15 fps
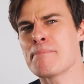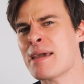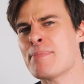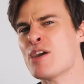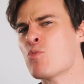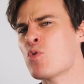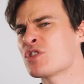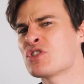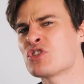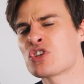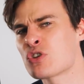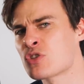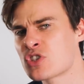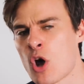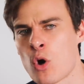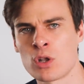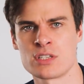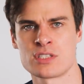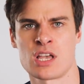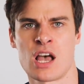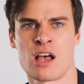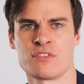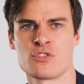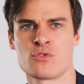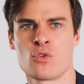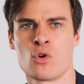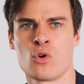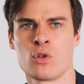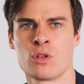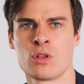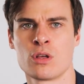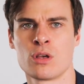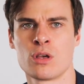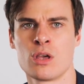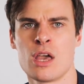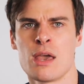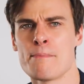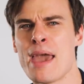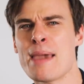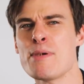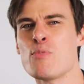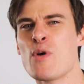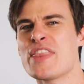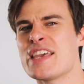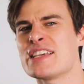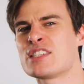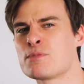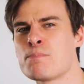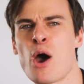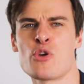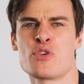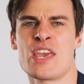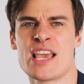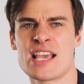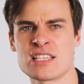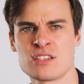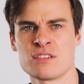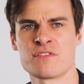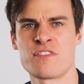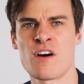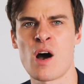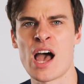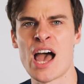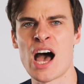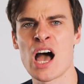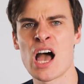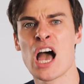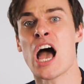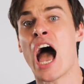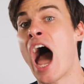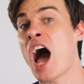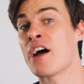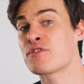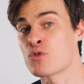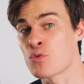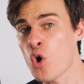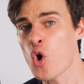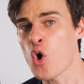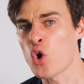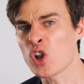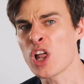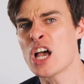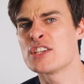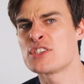maybe it wasn't so soulless after all. Maybe where there's smoke, there isn't fire. After all,